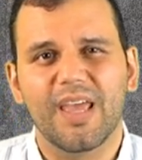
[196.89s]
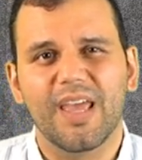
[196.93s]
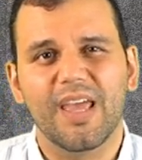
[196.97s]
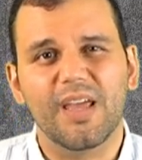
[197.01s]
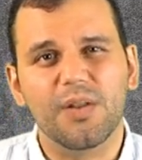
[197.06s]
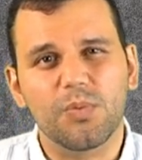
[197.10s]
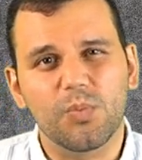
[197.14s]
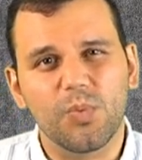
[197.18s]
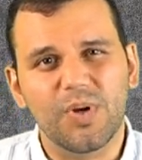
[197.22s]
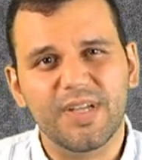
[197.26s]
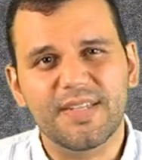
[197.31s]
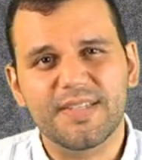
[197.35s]

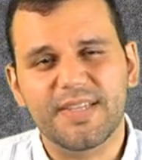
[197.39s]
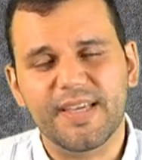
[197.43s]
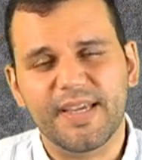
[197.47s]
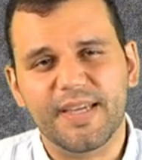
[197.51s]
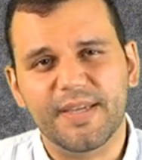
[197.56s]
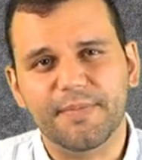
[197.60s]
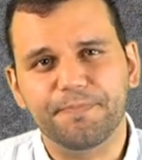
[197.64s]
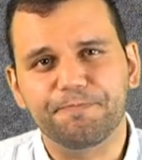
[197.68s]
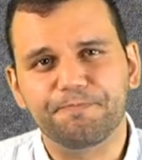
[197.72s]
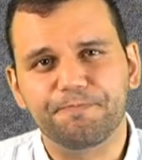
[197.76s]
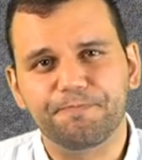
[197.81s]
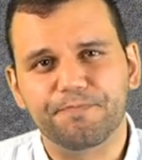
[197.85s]
And one
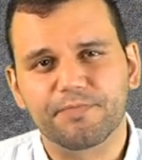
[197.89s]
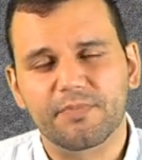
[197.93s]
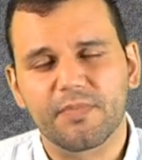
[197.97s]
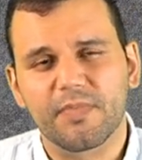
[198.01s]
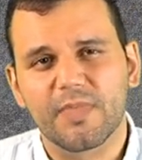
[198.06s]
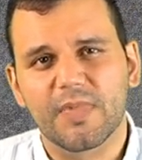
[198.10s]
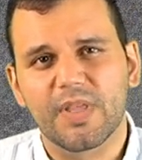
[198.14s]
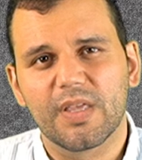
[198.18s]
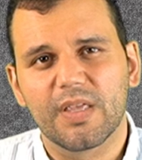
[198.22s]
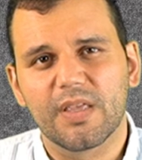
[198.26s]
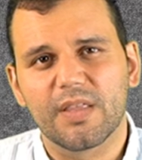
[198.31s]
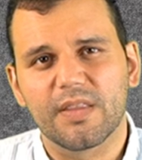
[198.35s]
day,
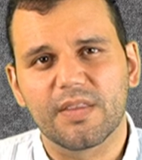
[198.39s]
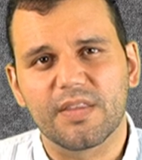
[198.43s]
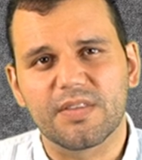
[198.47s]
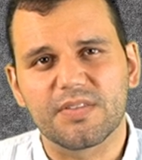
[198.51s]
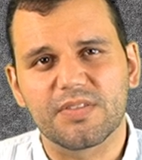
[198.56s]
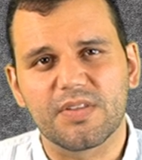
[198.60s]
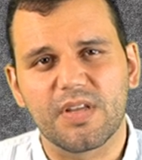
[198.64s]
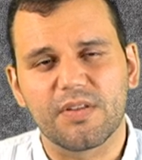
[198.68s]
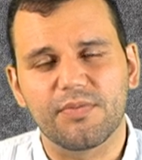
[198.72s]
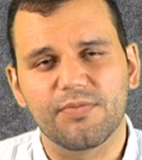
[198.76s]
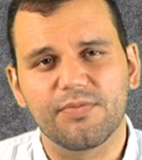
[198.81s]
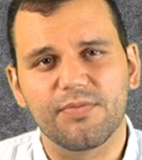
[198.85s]
the
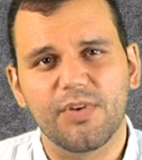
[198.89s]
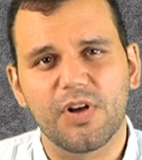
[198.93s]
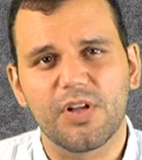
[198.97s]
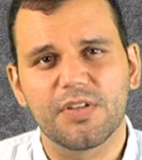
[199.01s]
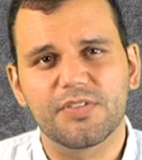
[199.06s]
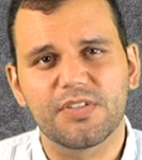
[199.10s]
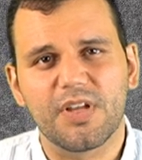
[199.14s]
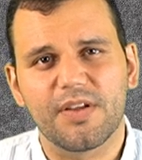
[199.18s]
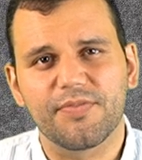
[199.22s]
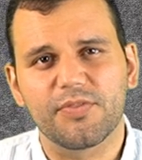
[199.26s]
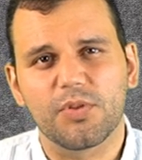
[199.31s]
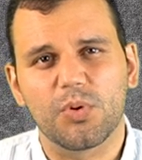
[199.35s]
son
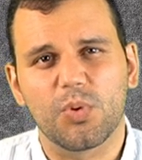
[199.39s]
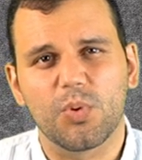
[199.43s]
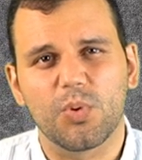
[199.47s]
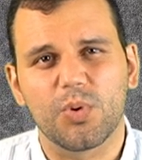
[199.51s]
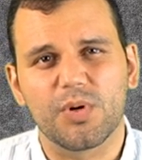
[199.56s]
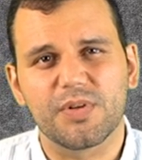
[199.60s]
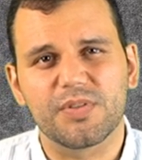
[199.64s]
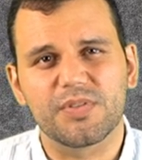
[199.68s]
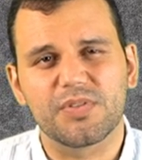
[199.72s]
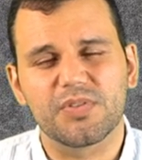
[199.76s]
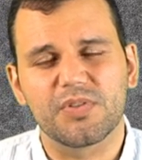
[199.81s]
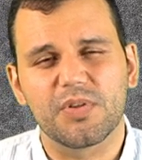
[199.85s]
falls off the
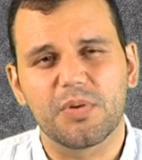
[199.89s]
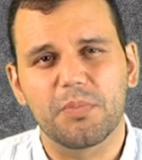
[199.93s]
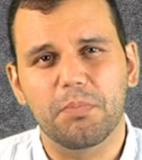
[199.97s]
horse,